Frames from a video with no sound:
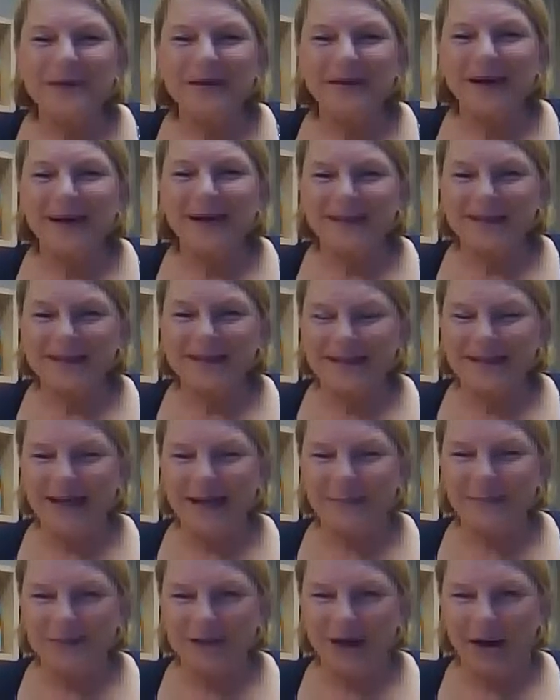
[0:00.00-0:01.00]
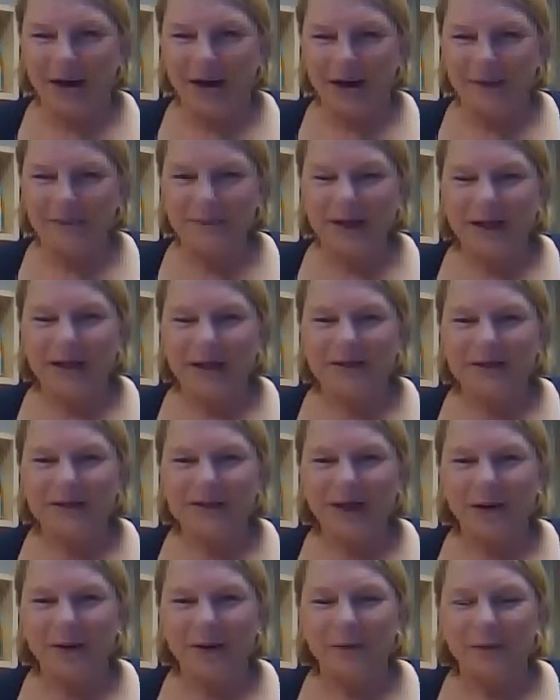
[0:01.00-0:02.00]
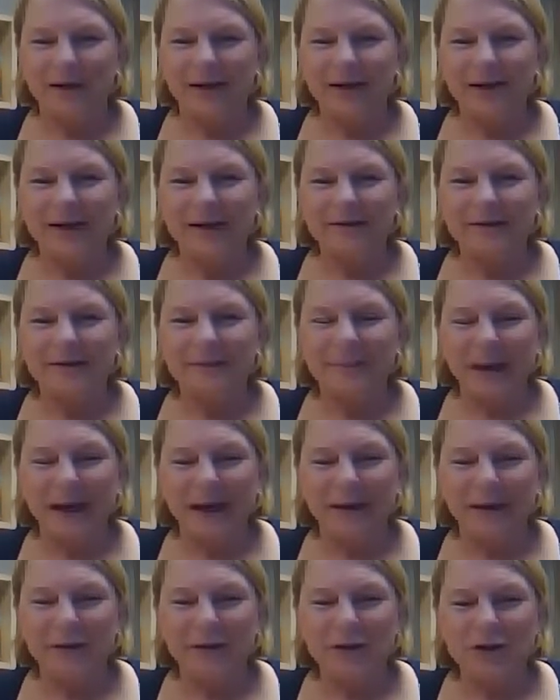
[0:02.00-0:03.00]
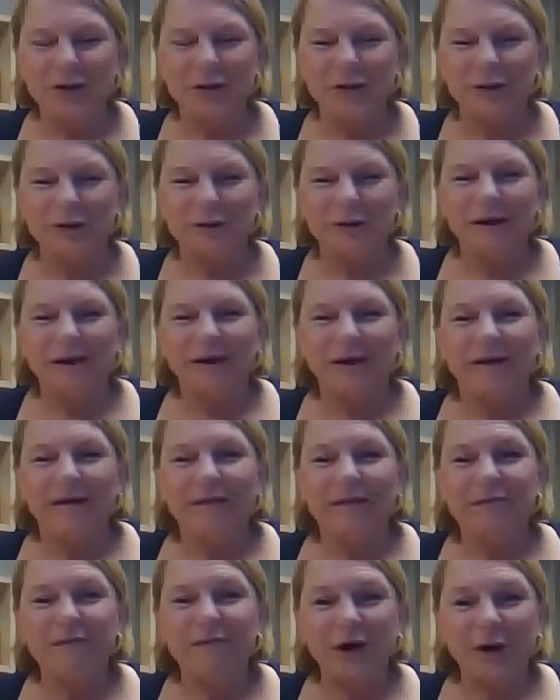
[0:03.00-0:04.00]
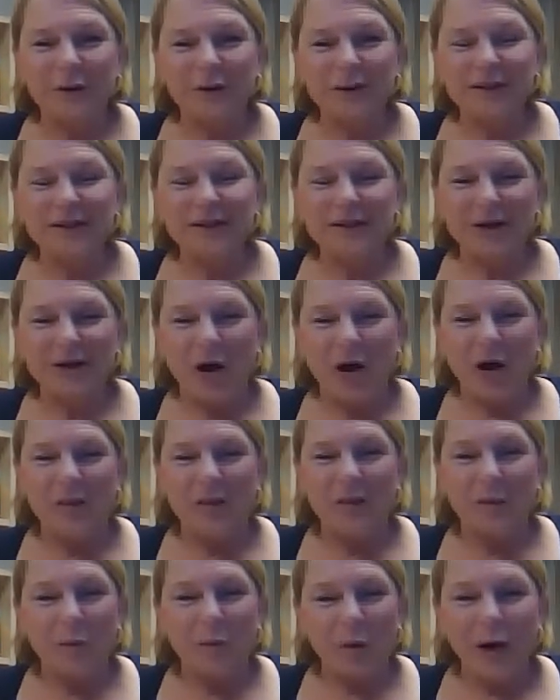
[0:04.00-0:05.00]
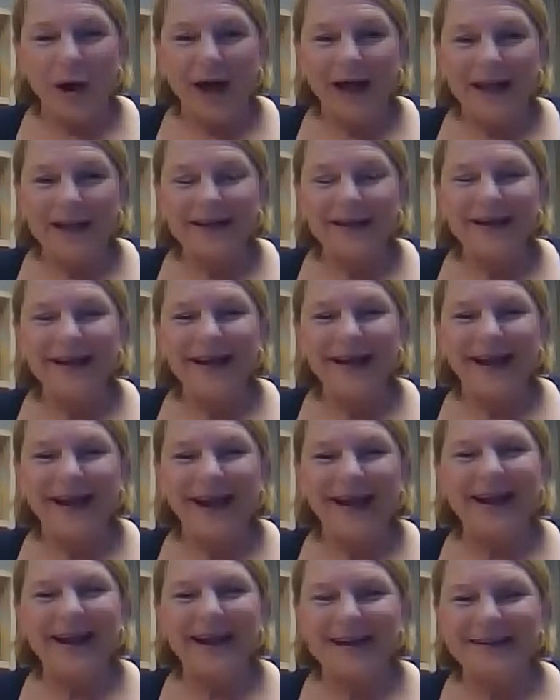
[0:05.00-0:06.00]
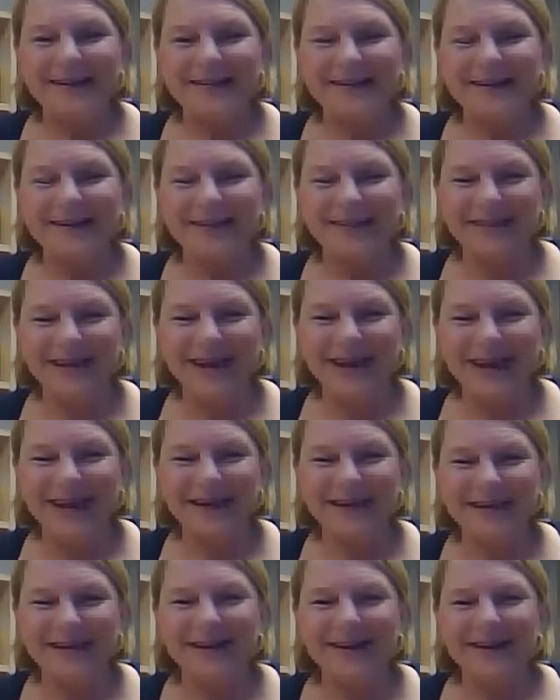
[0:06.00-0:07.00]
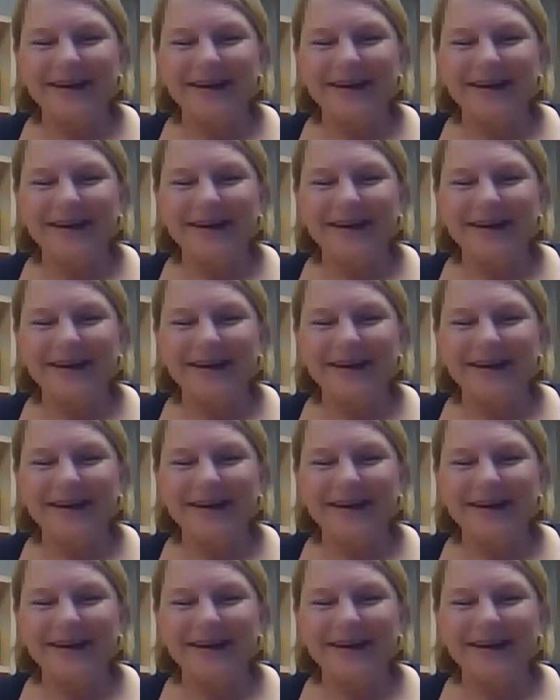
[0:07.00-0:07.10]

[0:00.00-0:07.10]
at the same time. So it's better to focus on the one and then